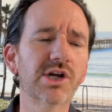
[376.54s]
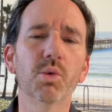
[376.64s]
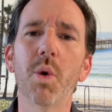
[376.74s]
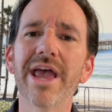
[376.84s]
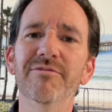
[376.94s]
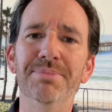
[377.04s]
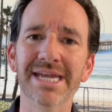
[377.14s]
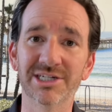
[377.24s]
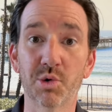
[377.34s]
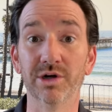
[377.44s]
our way of
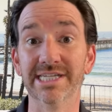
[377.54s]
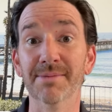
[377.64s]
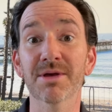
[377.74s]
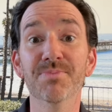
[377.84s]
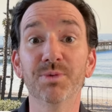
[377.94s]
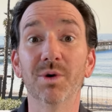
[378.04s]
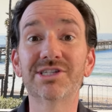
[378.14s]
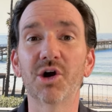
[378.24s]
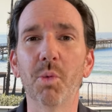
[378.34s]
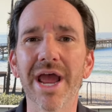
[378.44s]
being towards them? What's
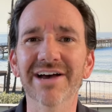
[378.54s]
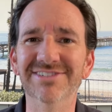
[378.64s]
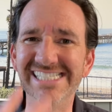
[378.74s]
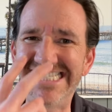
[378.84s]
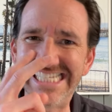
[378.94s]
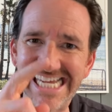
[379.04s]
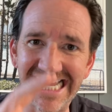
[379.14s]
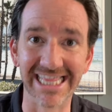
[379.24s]
our way of seeing